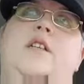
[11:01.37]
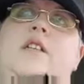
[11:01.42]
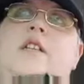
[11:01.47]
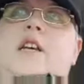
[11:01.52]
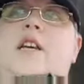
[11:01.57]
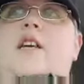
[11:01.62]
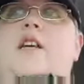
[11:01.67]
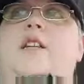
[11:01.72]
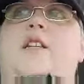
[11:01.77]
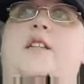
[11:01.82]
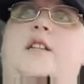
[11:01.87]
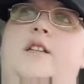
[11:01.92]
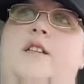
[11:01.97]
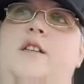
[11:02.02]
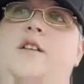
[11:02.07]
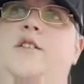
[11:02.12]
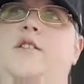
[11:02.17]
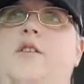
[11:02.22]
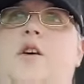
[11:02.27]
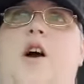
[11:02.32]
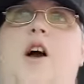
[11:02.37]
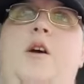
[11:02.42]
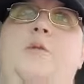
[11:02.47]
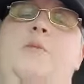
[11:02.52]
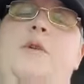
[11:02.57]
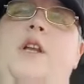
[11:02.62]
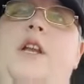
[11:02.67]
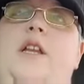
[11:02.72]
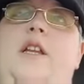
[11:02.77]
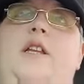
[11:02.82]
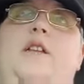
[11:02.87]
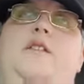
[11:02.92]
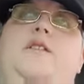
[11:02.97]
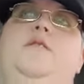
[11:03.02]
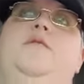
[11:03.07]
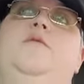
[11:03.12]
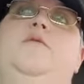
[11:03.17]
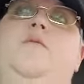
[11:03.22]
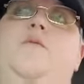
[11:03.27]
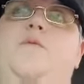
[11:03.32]
then, you know, I've been
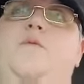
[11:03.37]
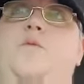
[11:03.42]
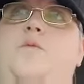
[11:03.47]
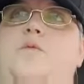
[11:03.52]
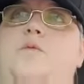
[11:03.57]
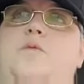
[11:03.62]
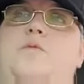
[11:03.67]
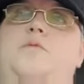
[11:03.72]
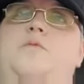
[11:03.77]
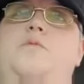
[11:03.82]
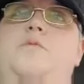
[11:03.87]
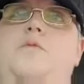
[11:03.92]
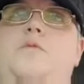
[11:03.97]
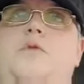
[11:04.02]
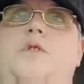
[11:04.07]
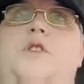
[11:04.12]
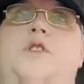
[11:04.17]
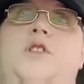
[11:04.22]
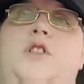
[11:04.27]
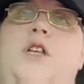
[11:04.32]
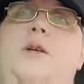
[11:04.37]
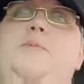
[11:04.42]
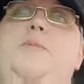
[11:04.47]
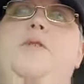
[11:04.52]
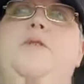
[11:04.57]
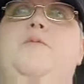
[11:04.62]
sleeping